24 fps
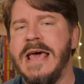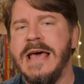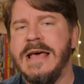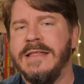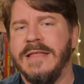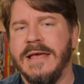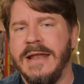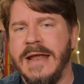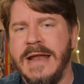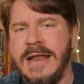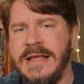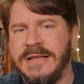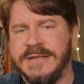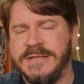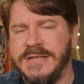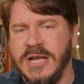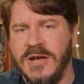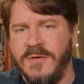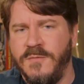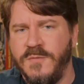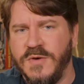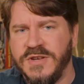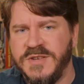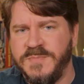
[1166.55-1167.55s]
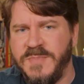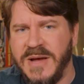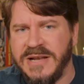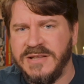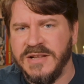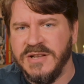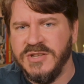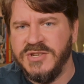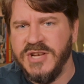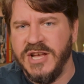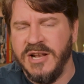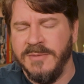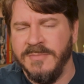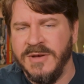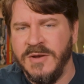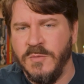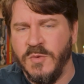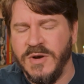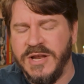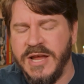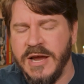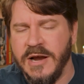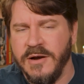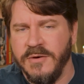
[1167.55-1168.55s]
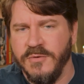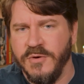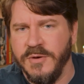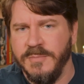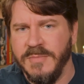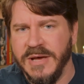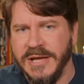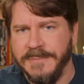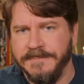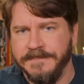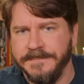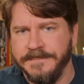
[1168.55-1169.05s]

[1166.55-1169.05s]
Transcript: than any self-respecting gentleman would care to admit.